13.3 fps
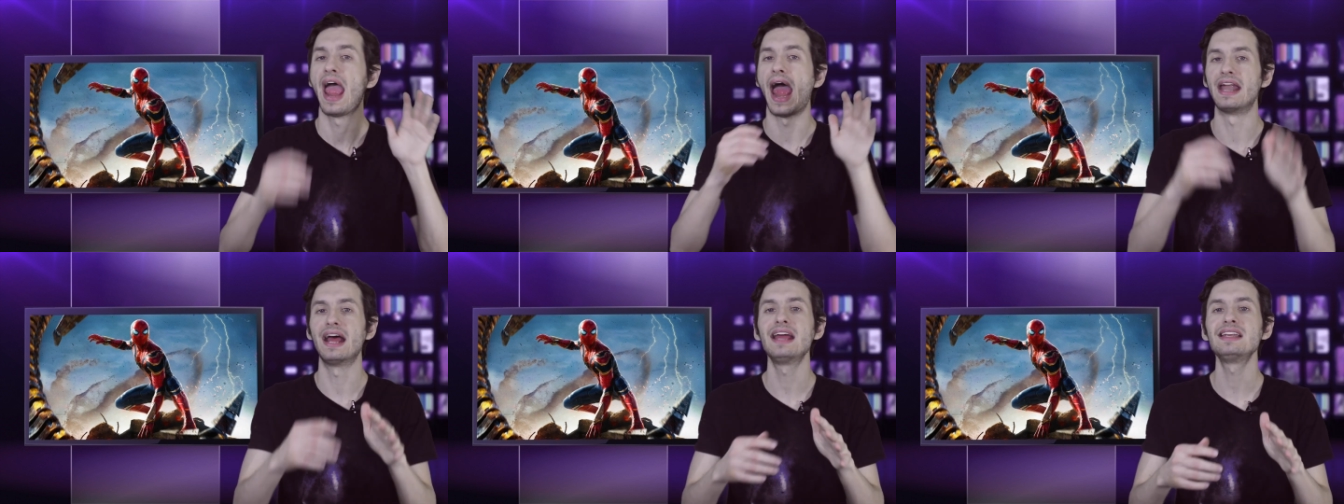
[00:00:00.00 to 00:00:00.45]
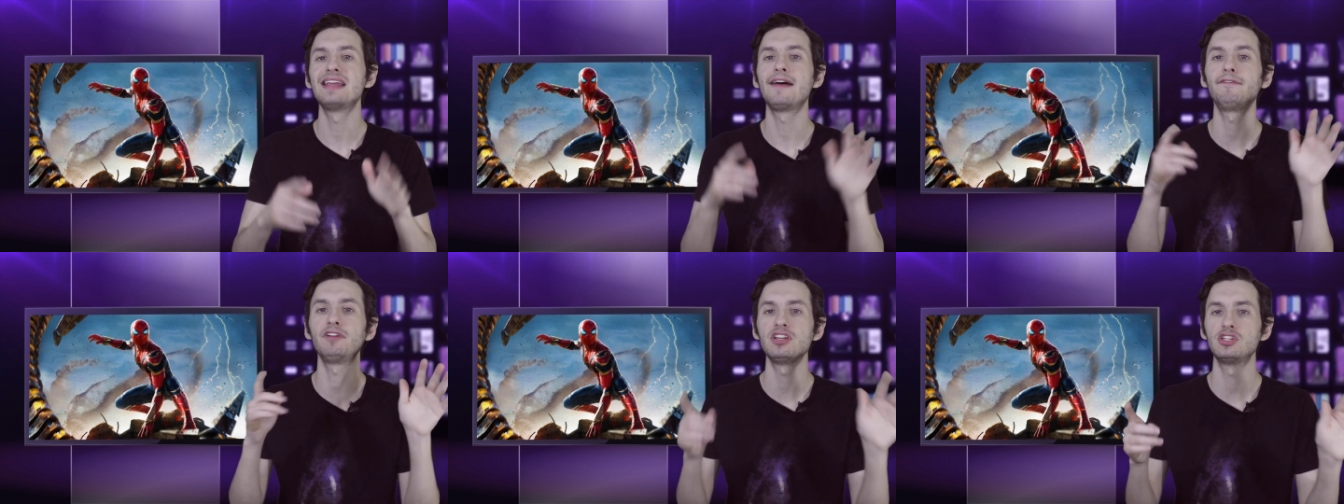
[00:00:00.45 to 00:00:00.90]
and I
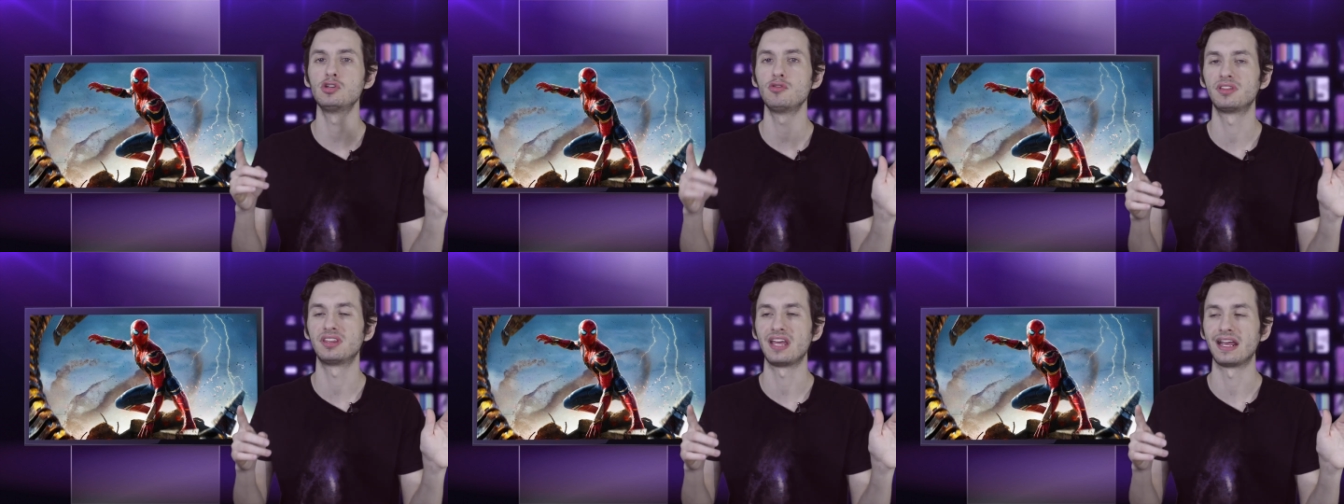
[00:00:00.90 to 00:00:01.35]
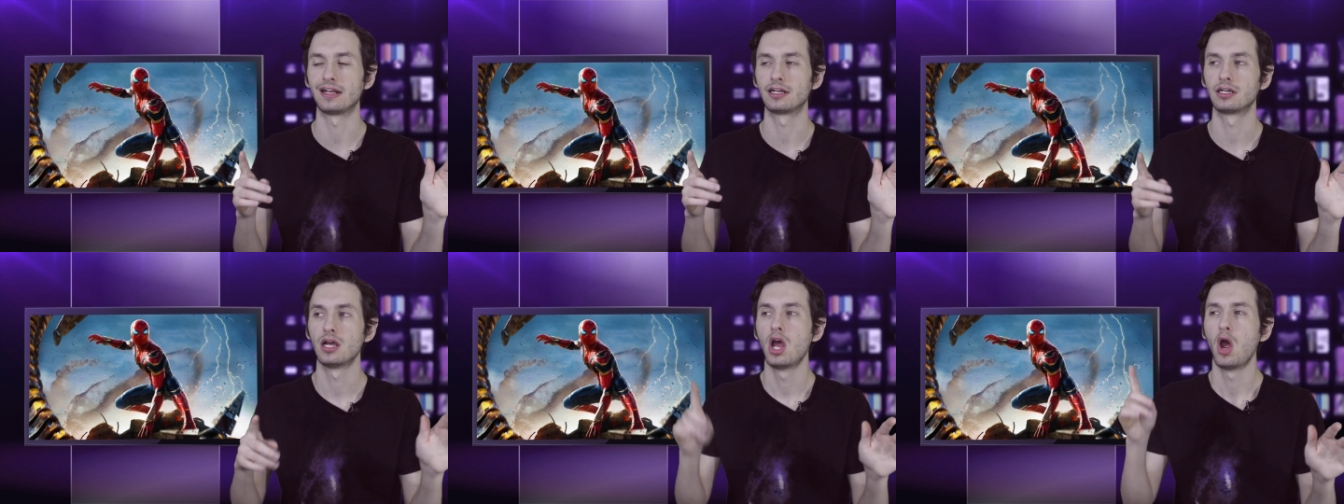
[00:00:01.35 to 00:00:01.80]
definitely do
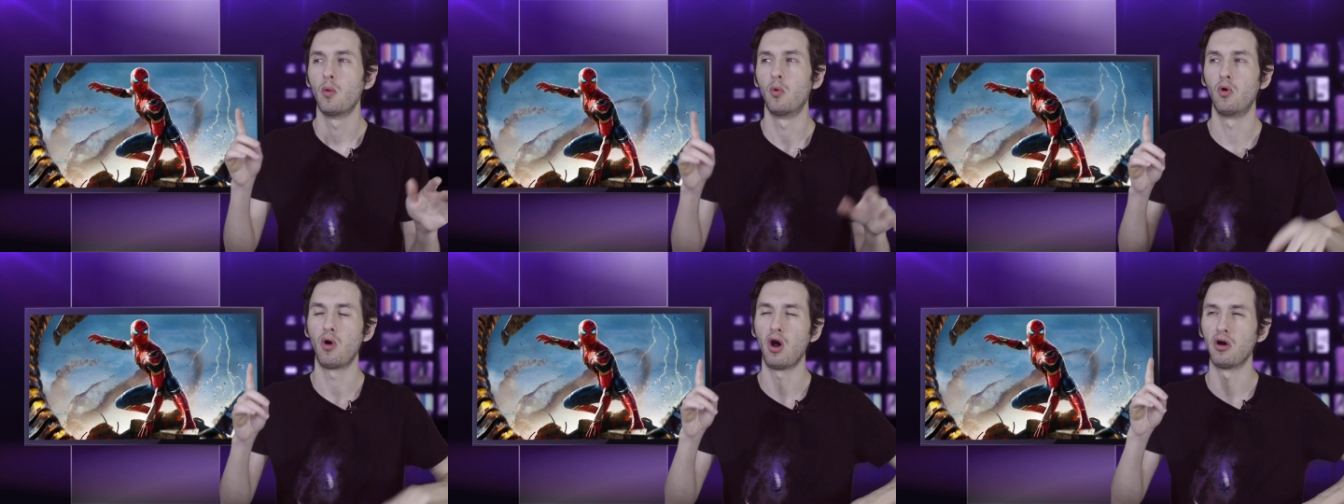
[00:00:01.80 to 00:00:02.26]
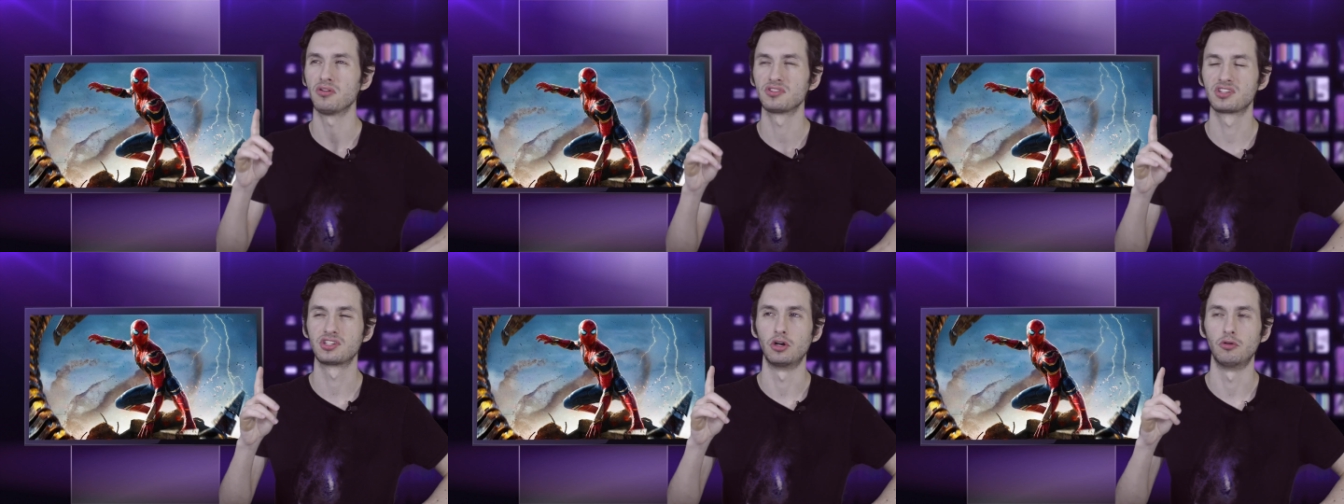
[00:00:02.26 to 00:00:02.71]
think well,
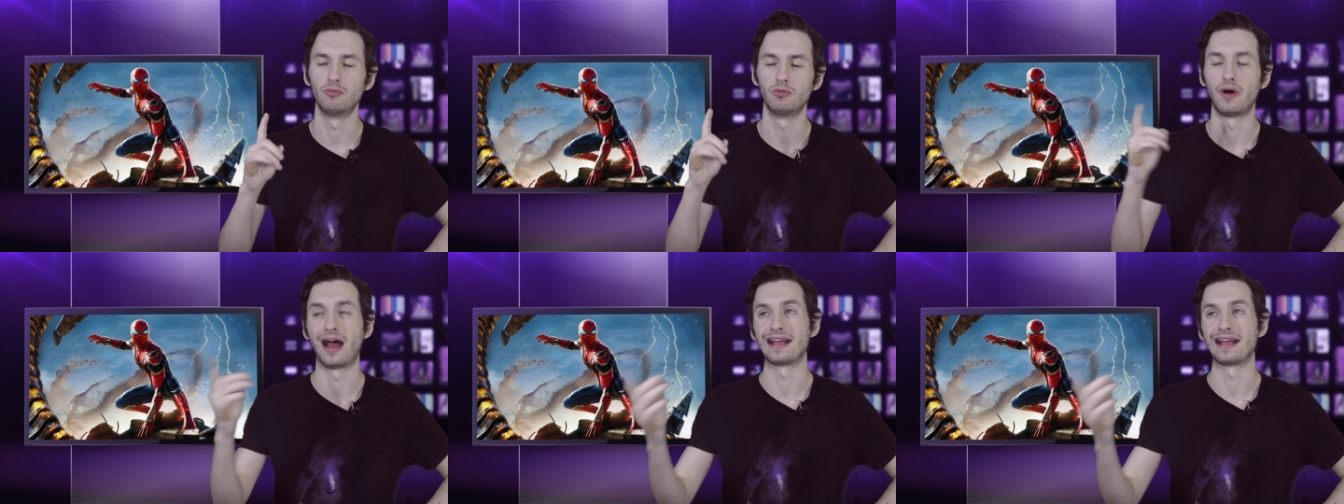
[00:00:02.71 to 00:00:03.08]
also, well,